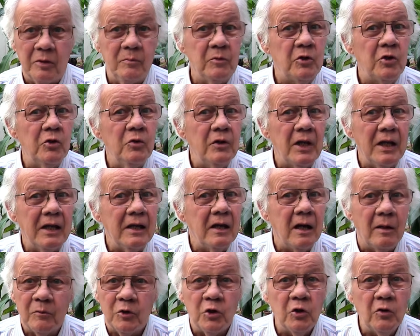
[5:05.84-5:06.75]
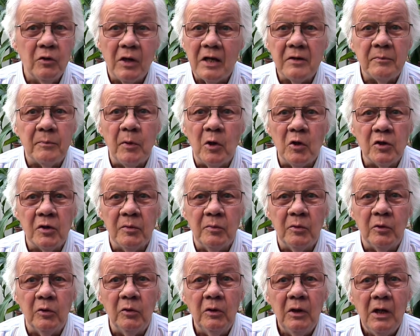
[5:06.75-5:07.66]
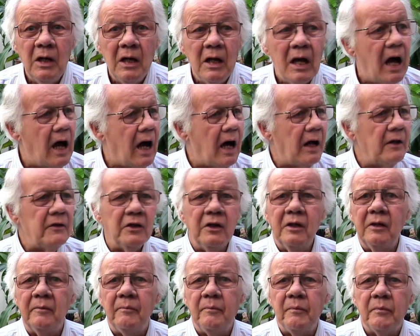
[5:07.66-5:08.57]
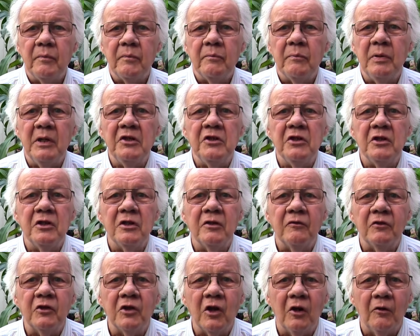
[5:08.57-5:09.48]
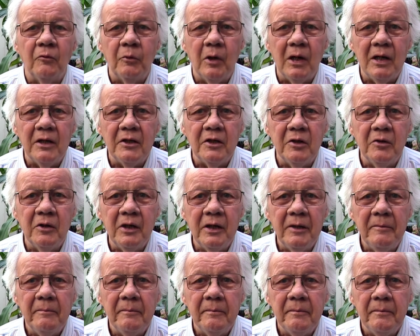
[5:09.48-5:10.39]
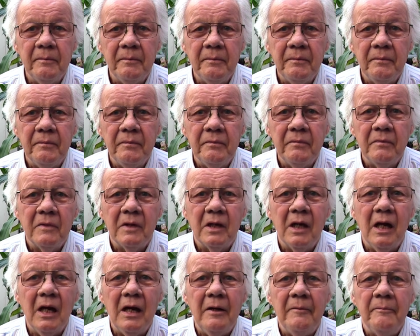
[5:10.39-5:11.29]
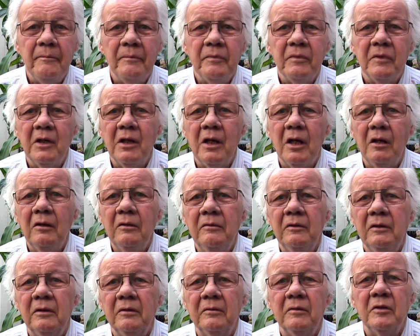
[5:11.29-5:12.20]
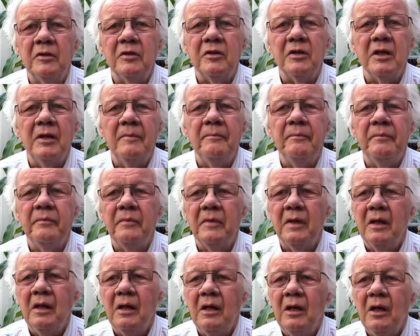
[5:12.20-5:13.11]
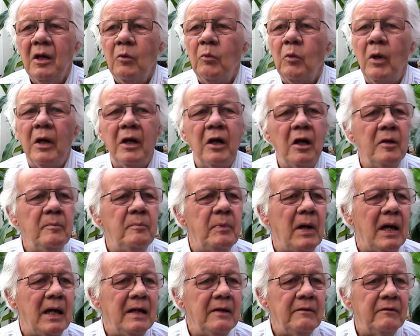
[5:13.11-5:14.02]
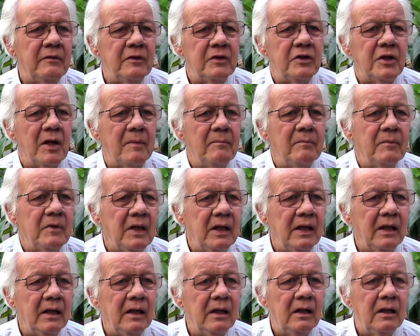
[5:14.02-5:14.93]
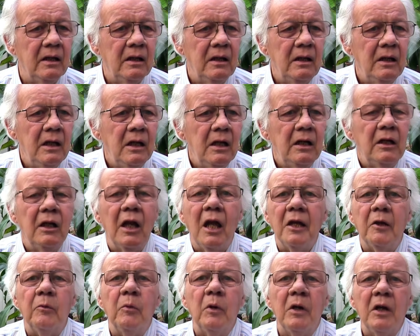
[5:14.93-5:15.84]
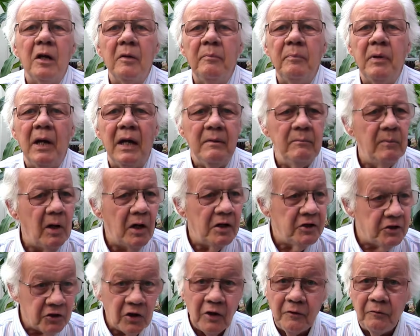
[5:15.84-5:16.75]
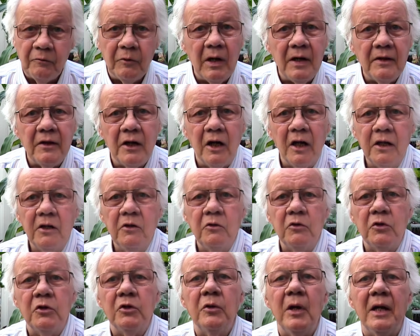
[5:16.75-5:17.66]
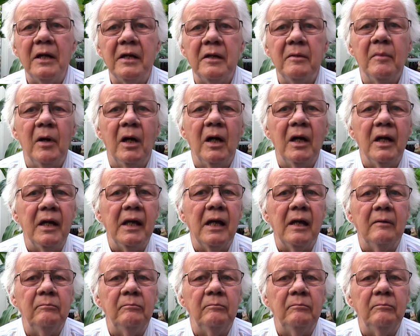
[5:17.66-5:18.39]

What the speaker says: I'm sure that's possible, other pieces of software do it. Yeah, you know, it's when I pay for something like when I pay my software that I use to edit my